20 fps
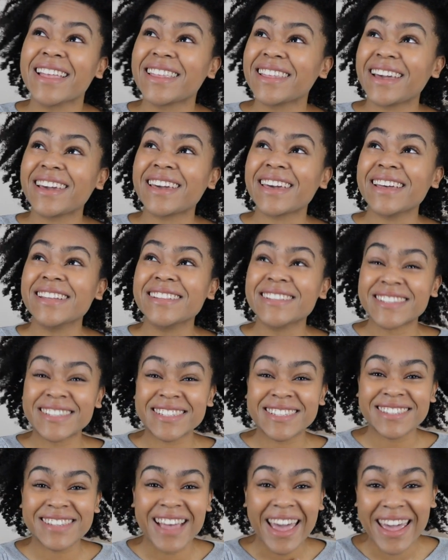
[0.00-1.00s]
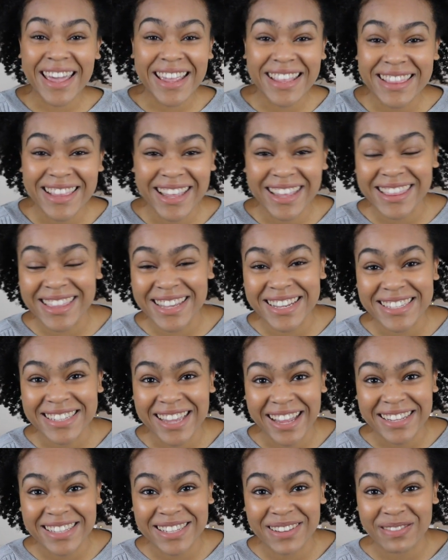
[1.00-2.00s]
Like insane that these
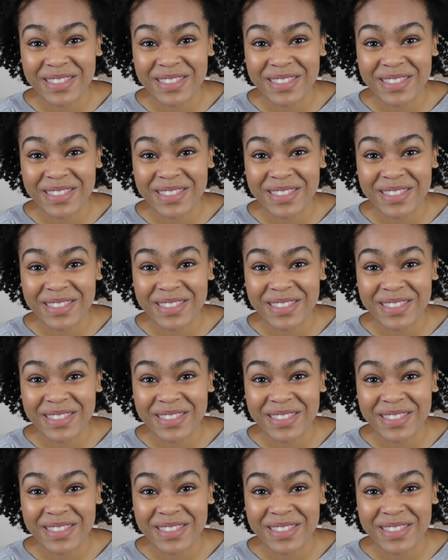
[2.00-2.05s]
kinds